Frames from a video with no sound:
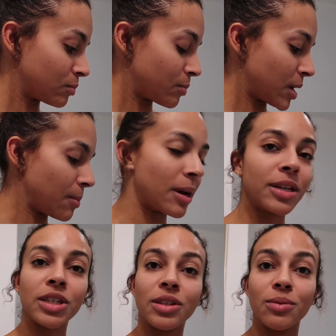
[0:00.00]
pretty
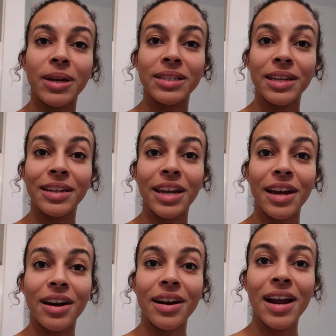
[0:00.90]
much do my
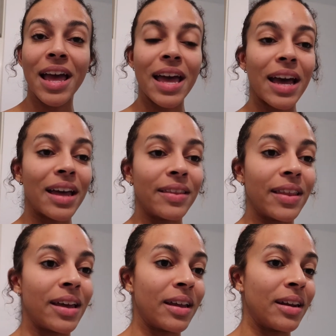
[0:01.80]
skincare, and
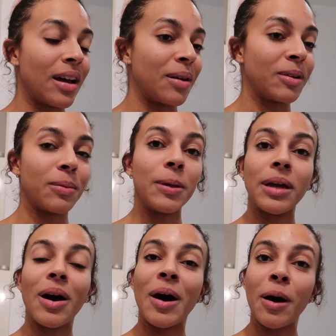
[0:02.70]
then I'm gonna
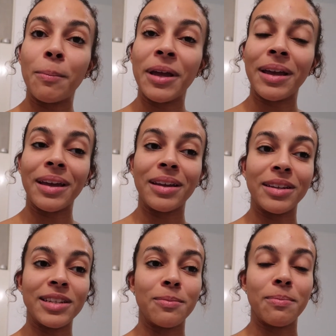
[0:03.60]
be hopping
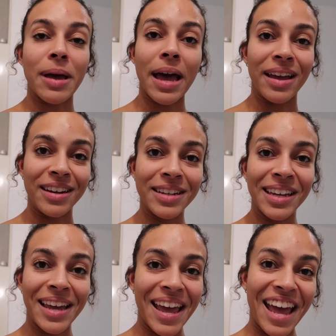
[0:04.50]
into bed,
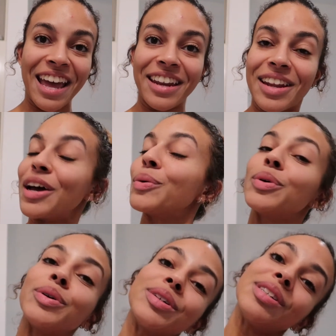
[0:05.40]
and I
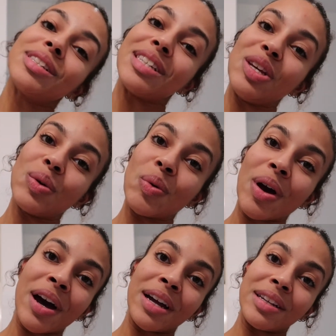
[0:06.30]
will see you
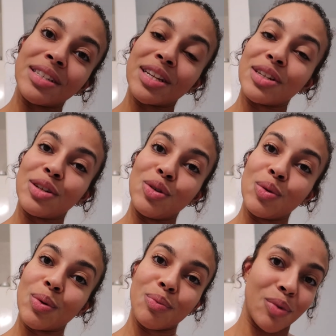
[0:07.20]
guys
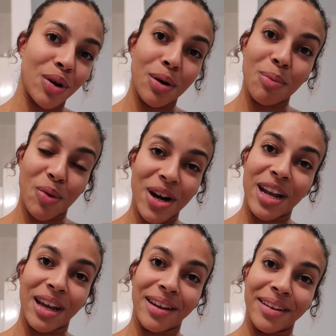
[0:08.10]
tomorrow
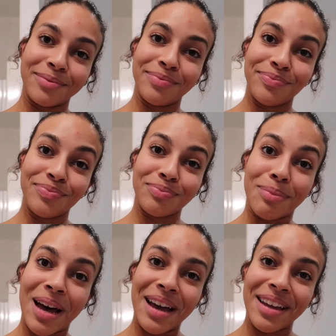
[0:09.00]
morning.
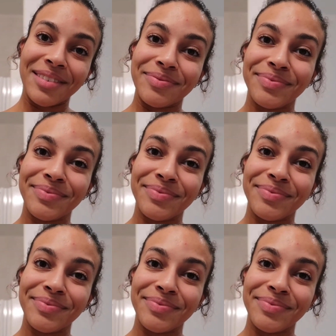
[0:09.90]
Bye.